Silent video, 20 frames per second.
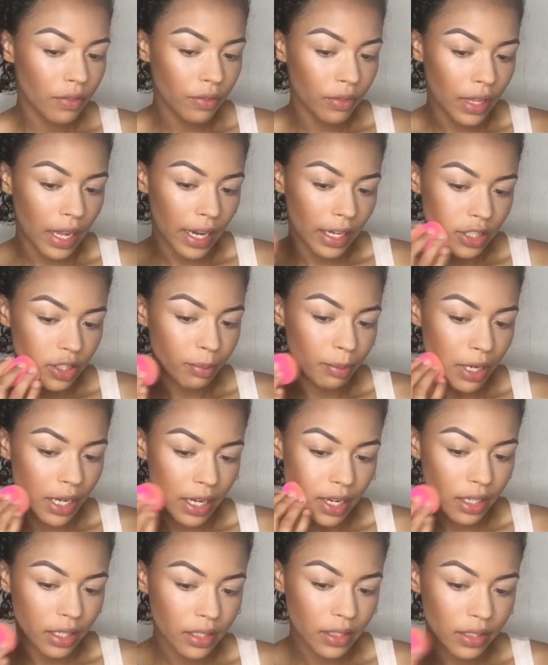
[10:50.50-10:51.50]

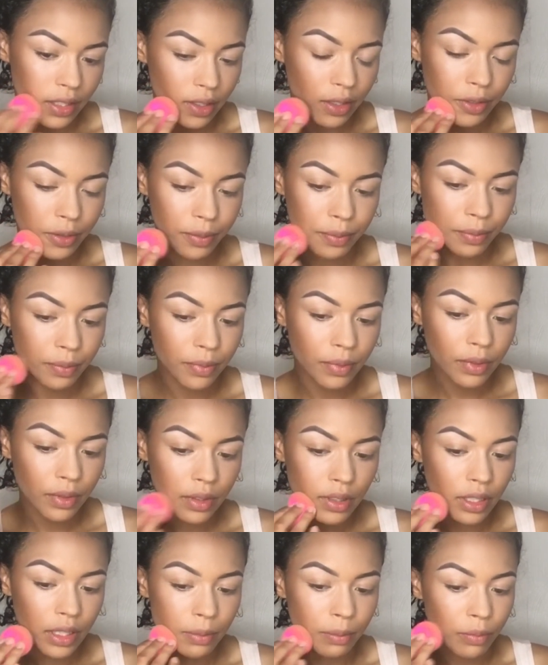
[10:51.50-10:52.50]
flashbacks, so
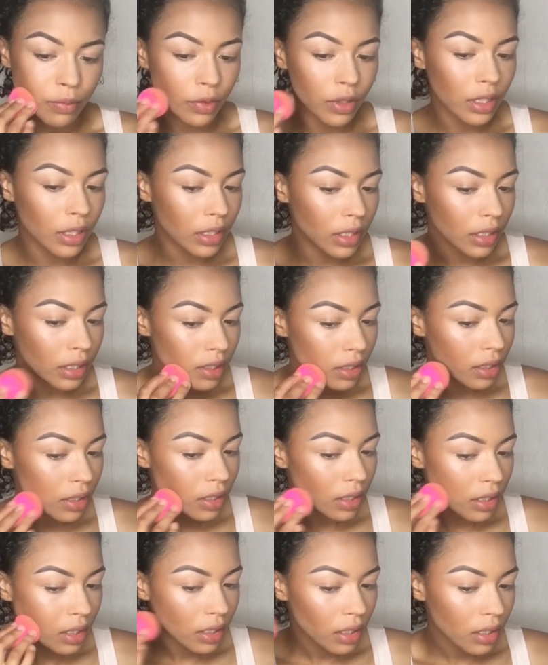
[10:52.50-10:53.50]
I'm really
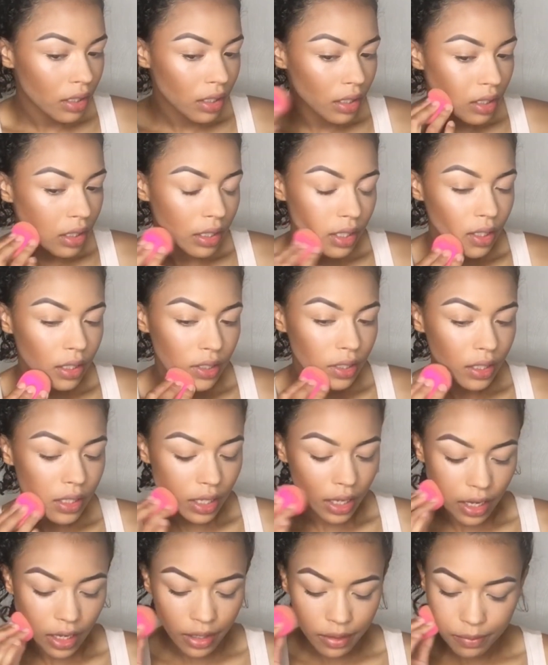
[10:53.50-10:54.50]
into
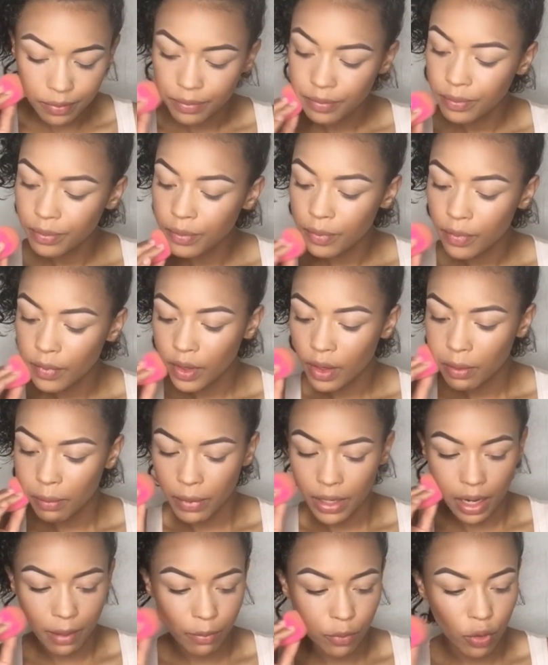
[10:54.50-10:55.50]
that.
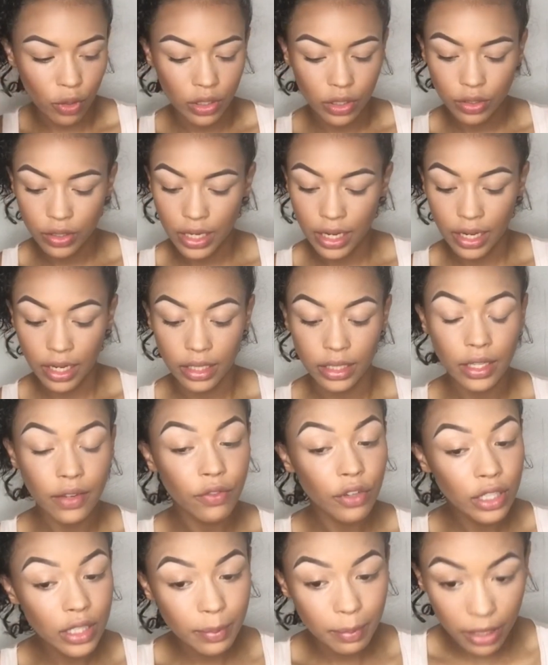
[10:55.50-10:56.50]
But I'm going to take a
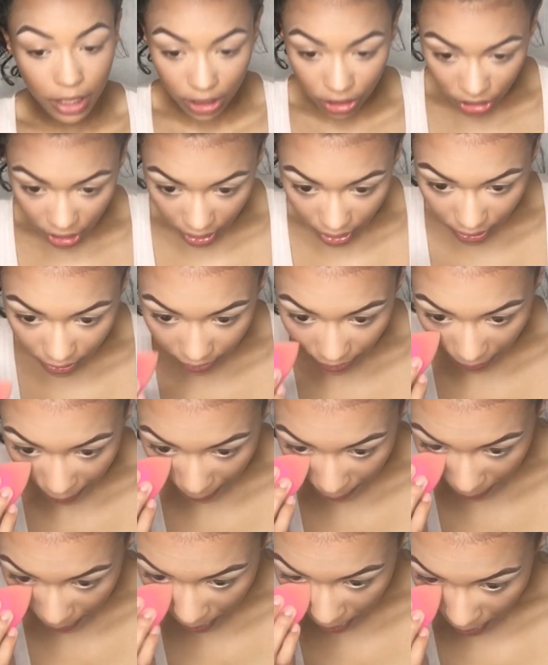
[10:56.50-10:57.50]
different sponge
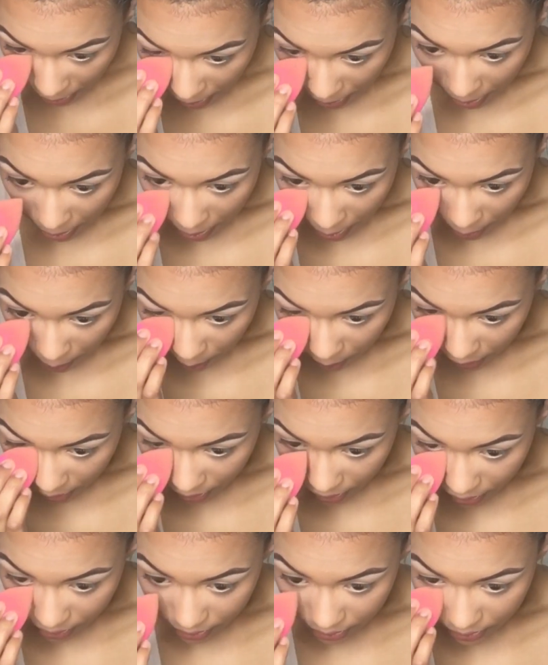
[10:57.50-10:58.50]
again
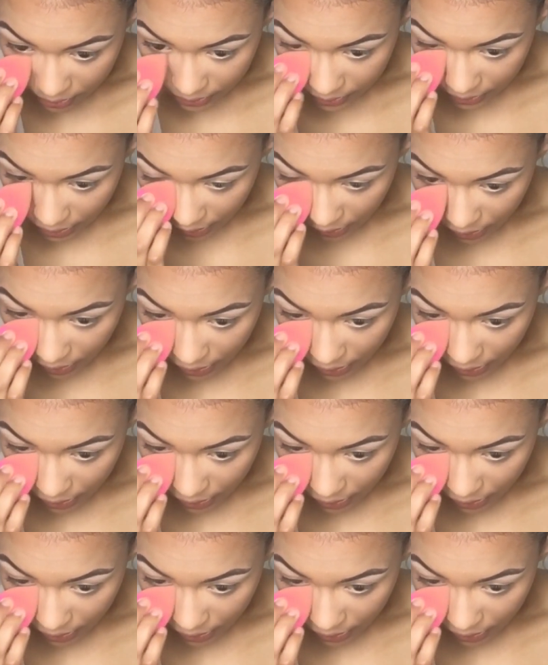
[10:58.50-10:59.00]
because I